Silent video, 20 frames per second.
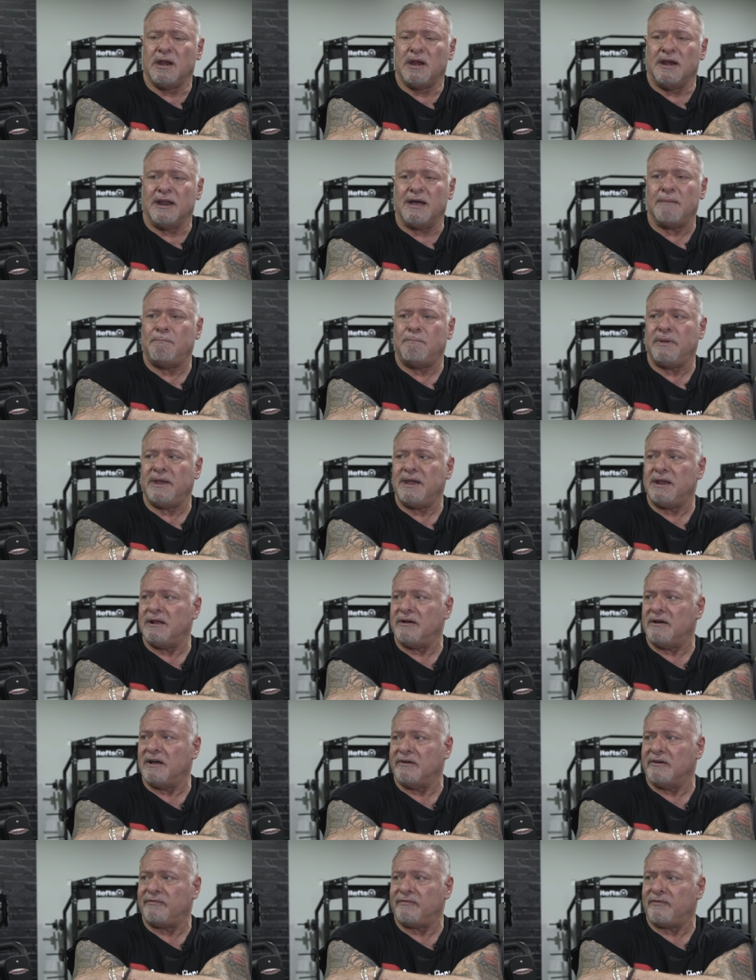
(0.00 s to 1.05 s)
Not being a,
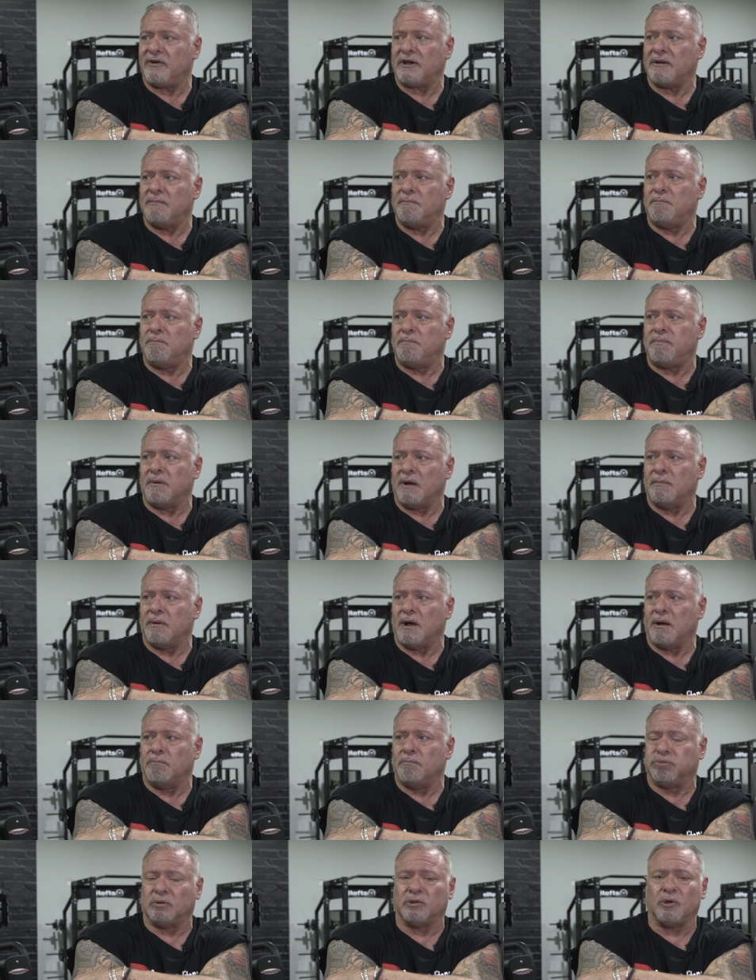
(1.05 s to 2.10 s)
a fucking a,
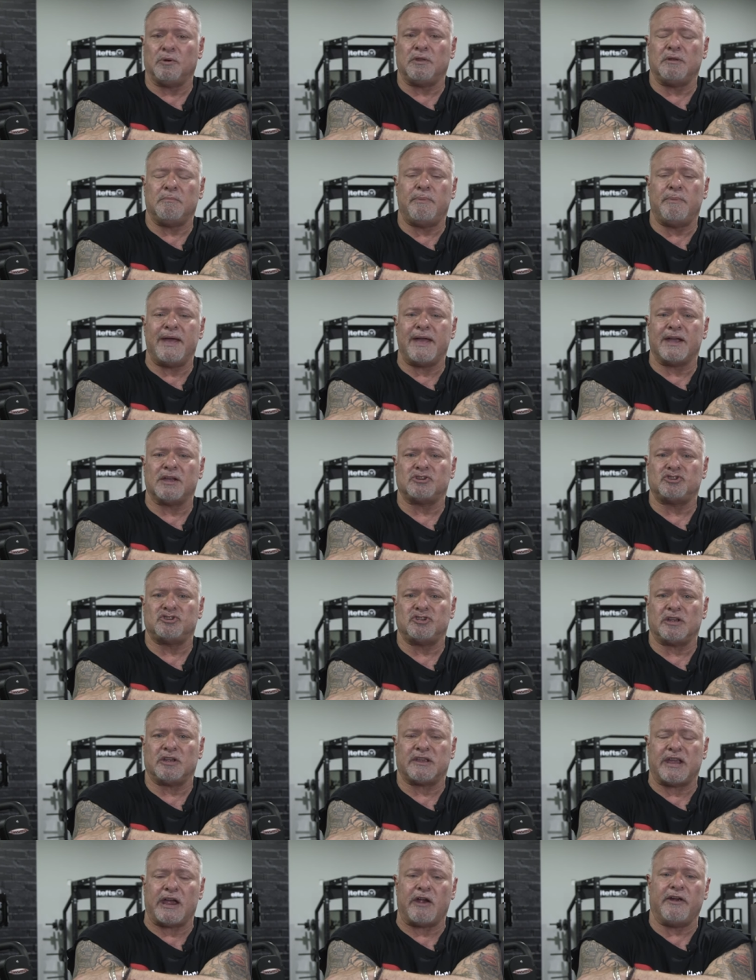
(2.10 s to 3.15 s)
a bloated bag of
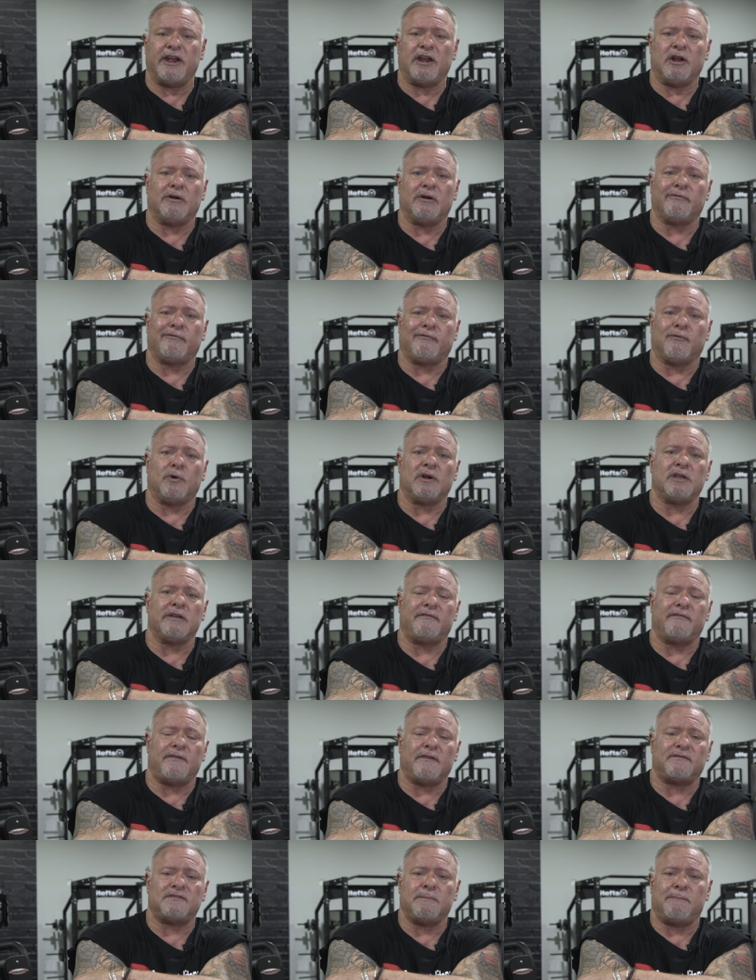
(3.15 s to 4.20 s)
shit carrying on 40 or
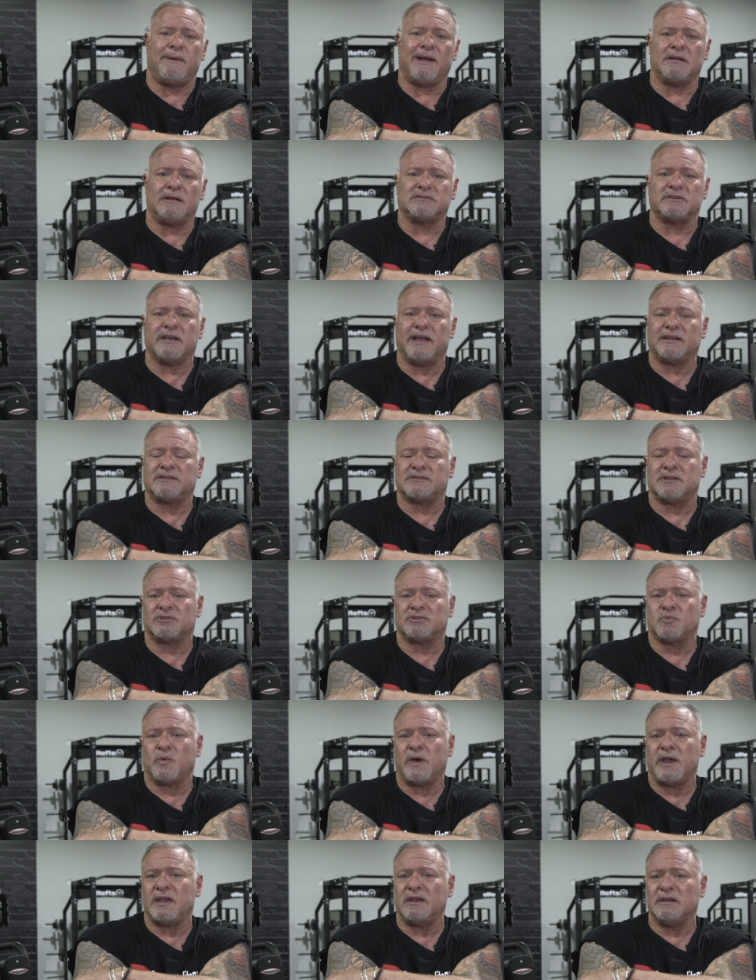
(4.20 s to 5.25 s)
50 pounds of
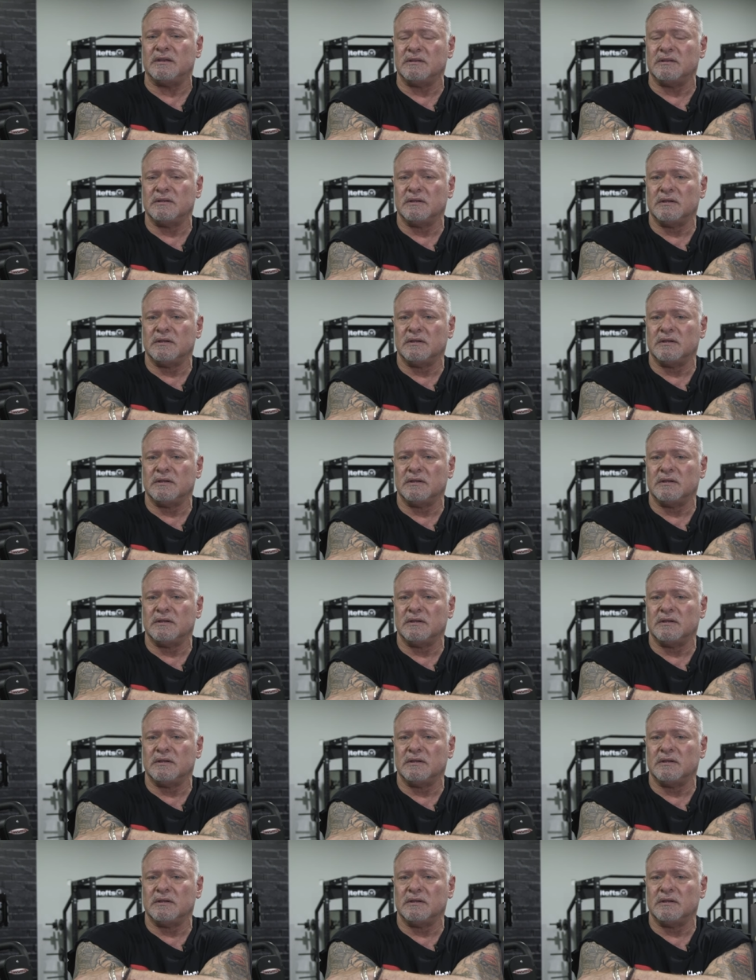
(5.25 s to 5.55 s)
excess weight.